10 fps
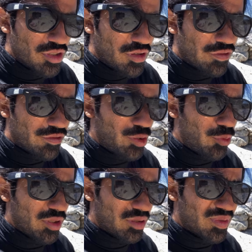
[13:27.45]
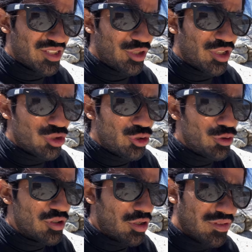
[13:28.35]
free will because you can choose
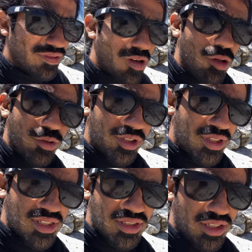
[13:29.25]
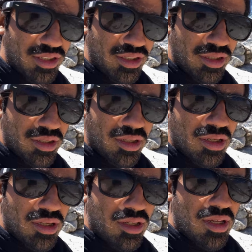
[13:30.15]
not to follow your destiny
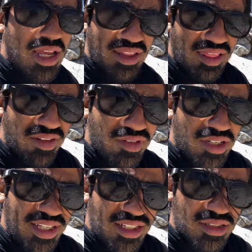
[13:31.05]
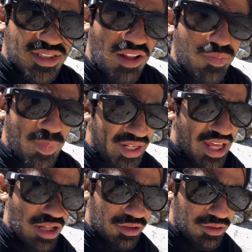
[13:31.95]
and live in a self-made hell